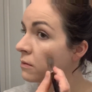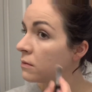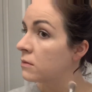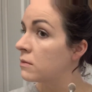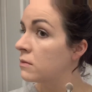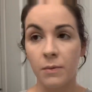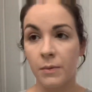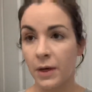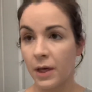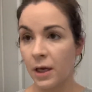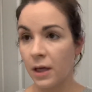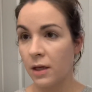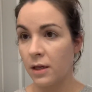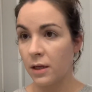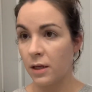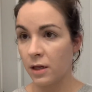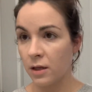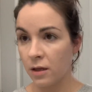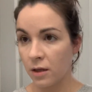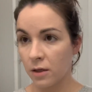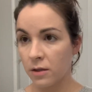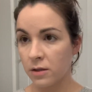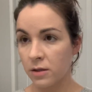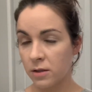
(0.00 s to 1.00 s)
but it
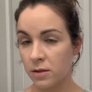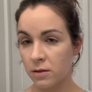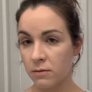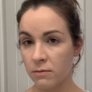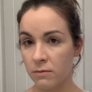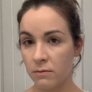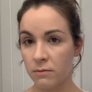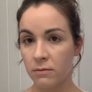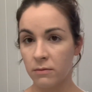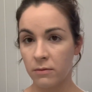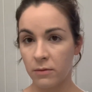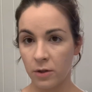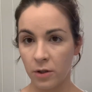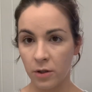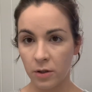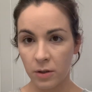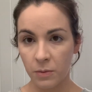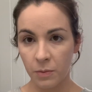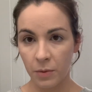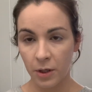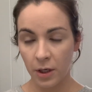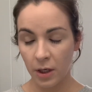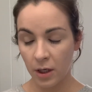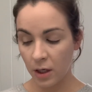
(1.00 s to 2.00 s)
looks
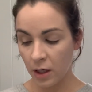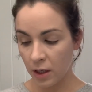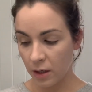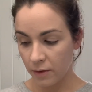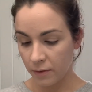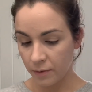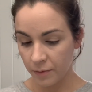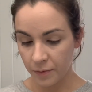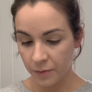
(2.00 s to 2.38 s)
pretty good.